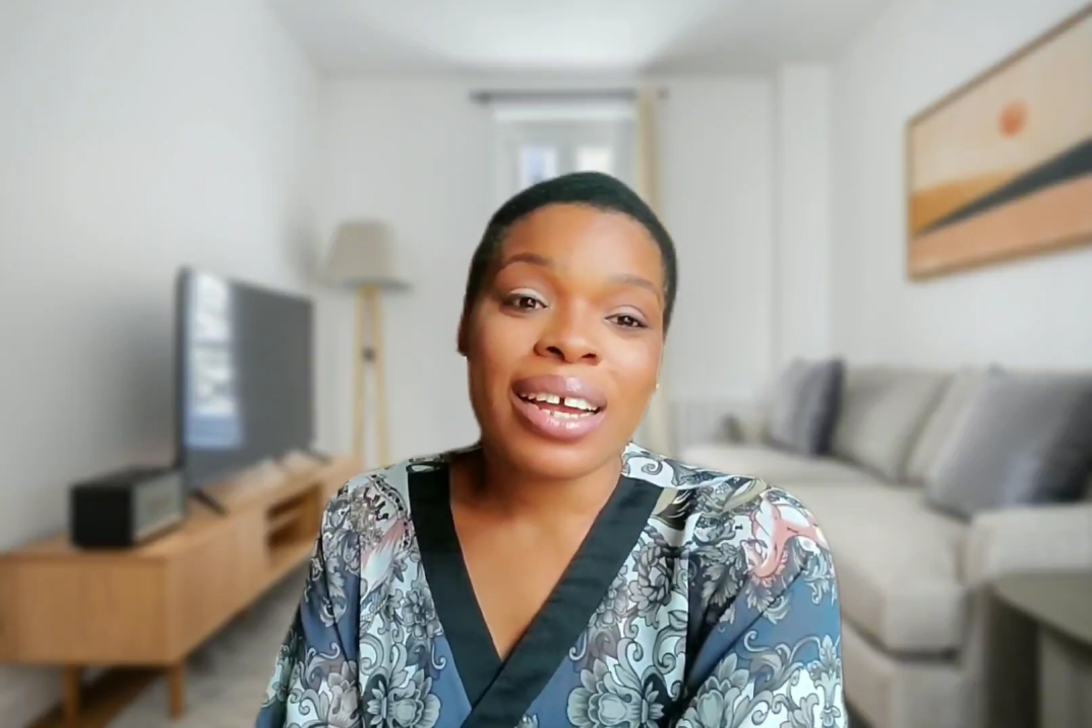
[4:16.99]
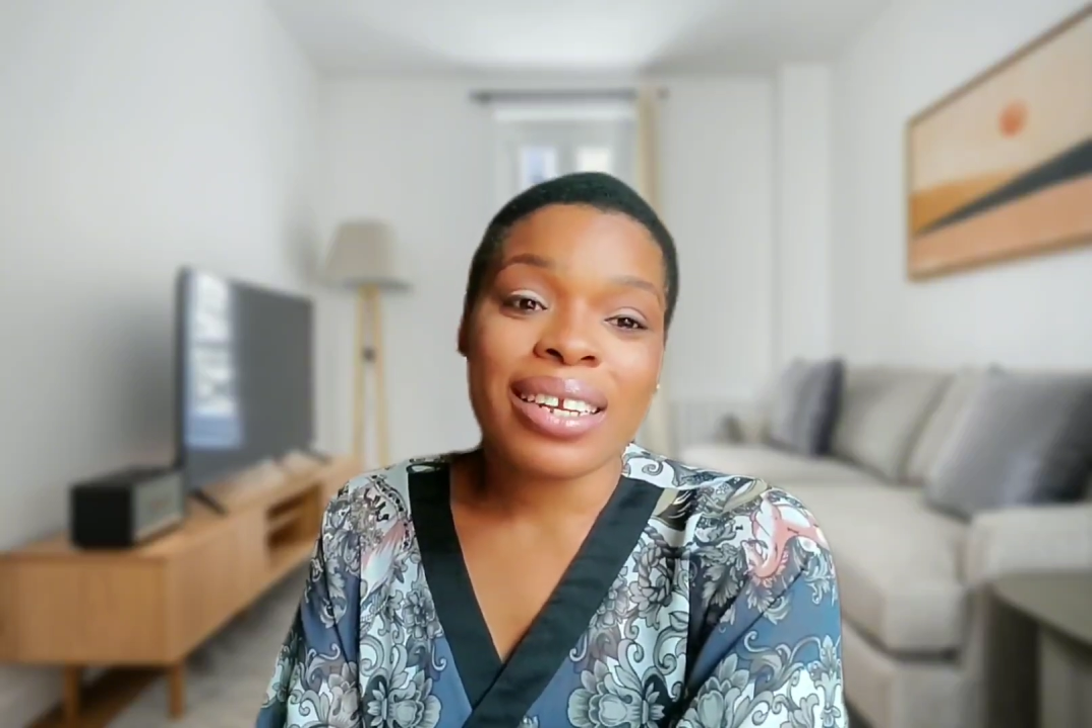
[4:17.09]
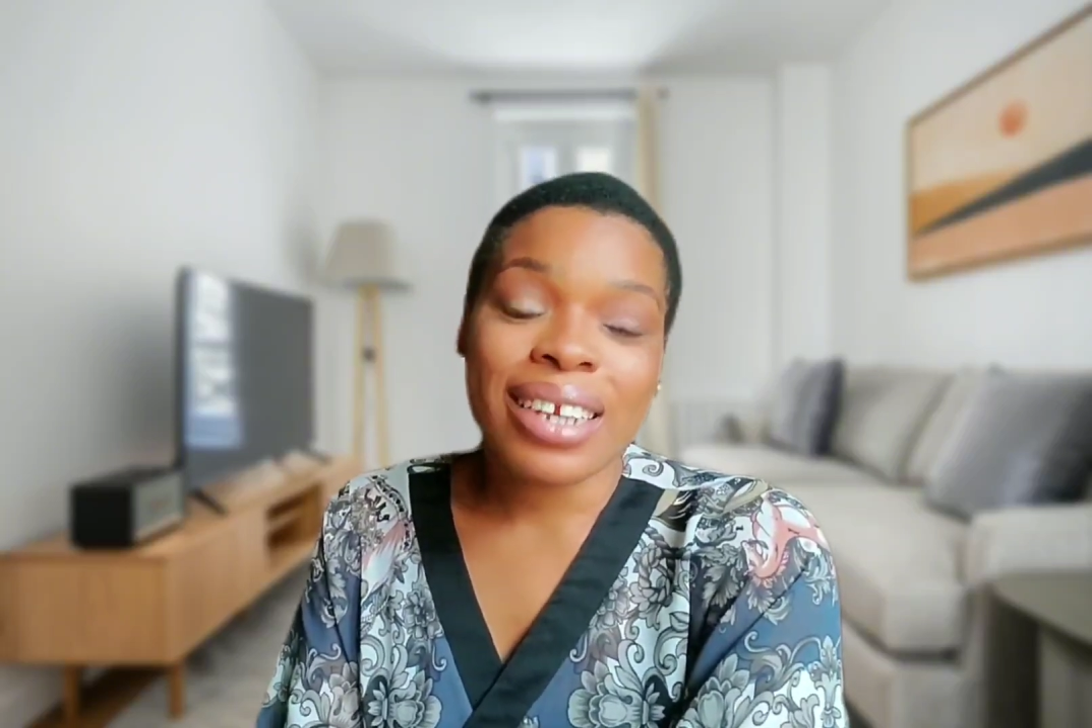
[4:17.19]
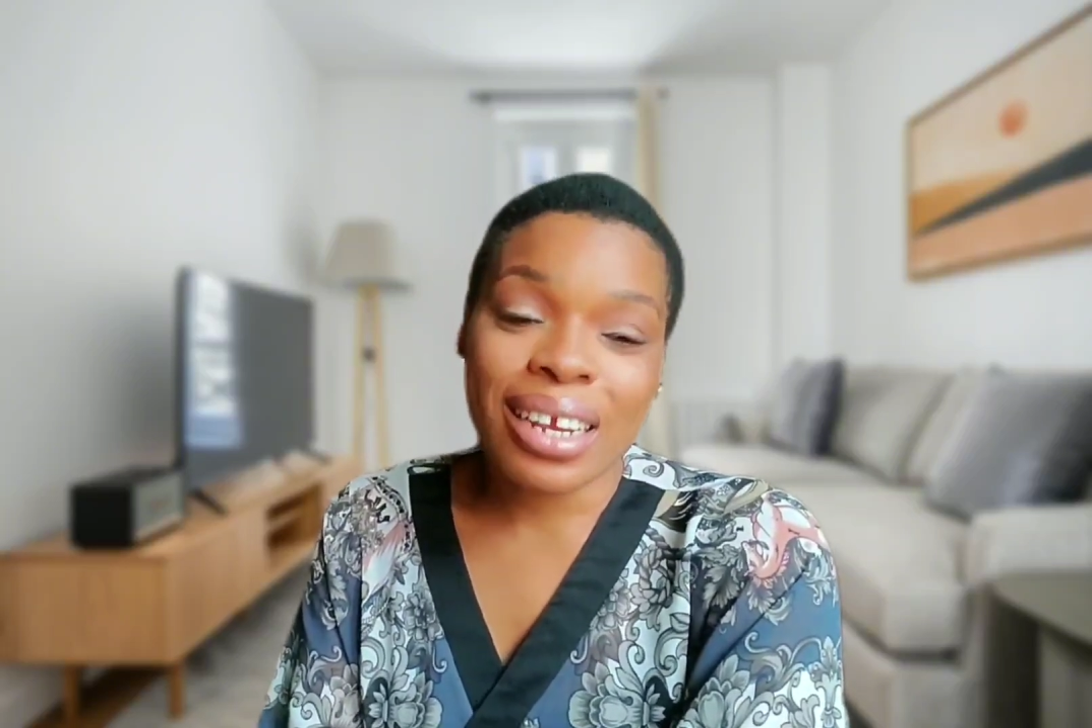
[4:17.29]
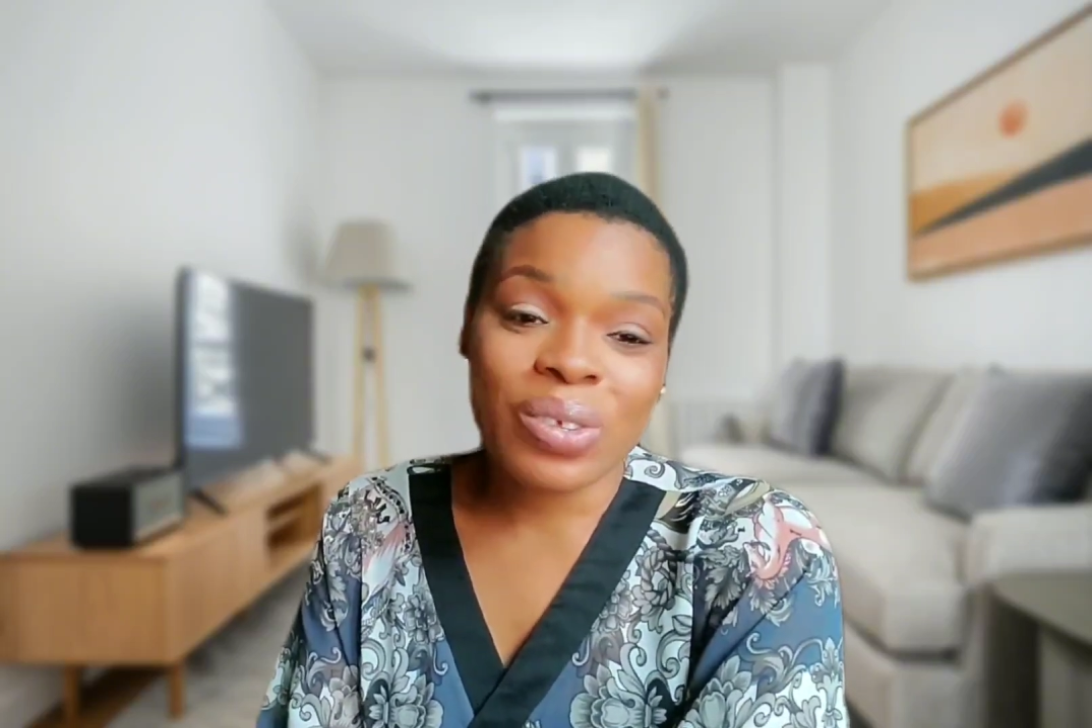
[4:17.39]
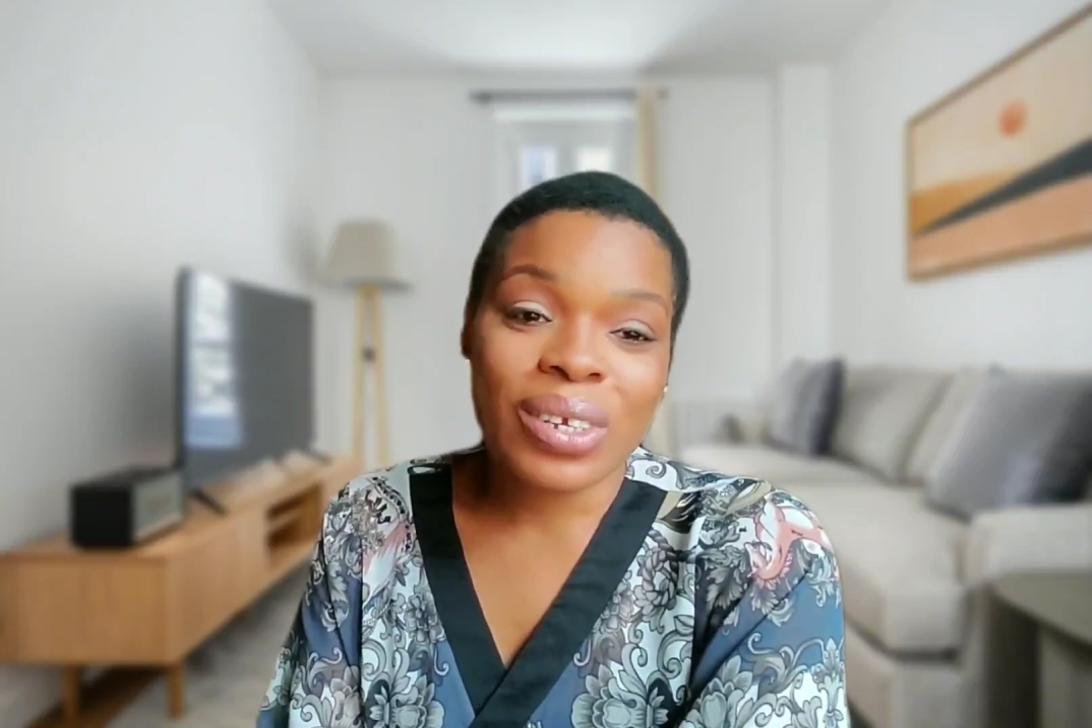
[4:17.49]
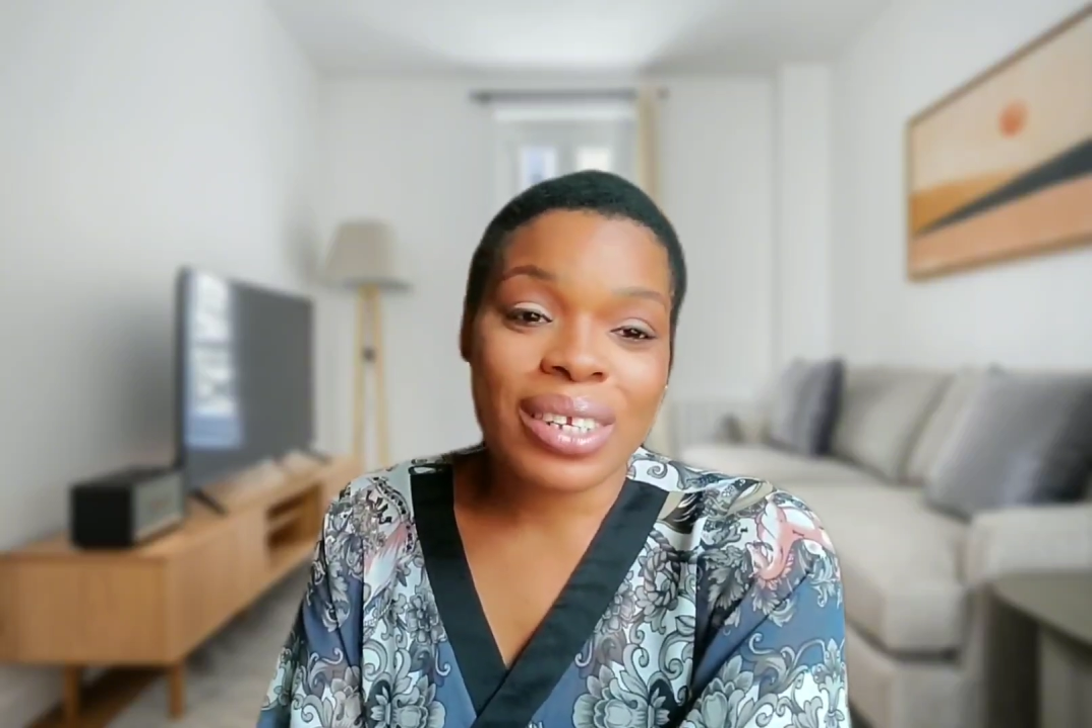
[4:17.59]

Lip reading: there is one